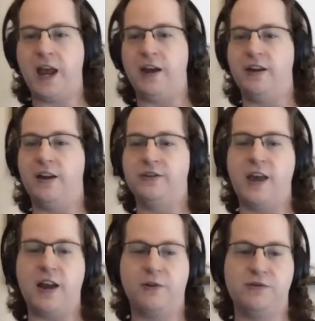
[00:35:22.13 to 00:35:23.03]
We had a, a,
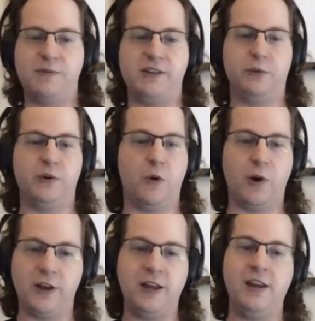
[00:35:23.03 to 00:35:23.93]
Slack space that we were all
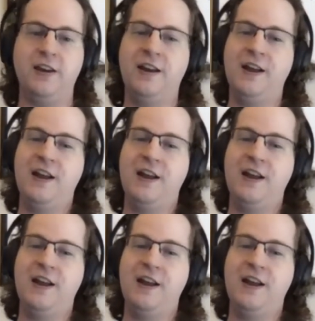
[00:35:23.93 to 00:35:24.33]
working in,